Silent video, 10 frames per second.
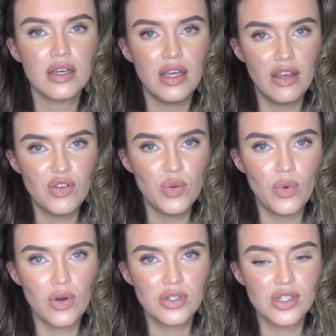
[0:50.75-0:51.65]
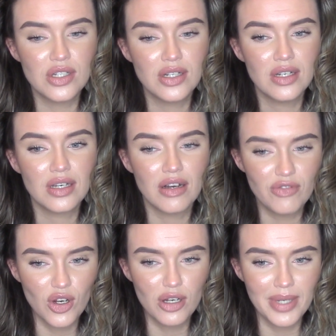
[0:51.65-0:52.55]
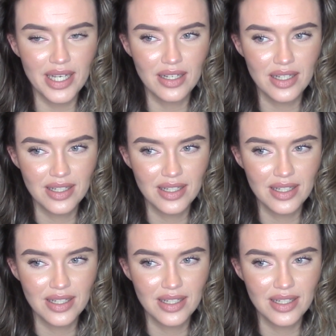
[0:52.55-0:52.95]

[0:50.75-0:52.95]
If you want, come follow me.